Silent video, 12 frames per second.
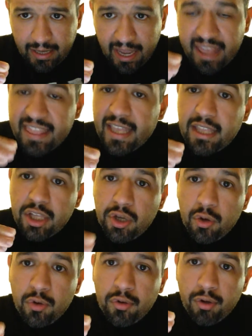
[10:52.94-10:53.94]
And then
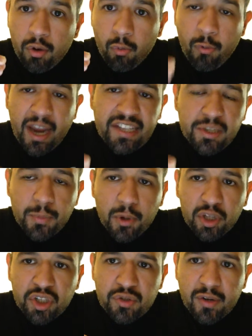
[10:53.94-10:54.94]
you wait to
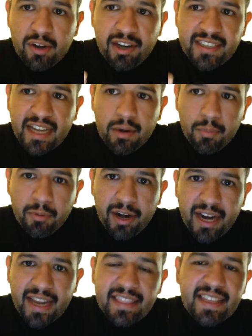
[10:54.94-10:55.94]
pull the trigger on Daniel
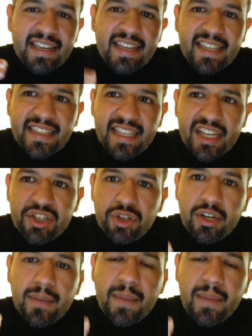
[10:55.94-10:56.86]
Bryan, then he gets injured.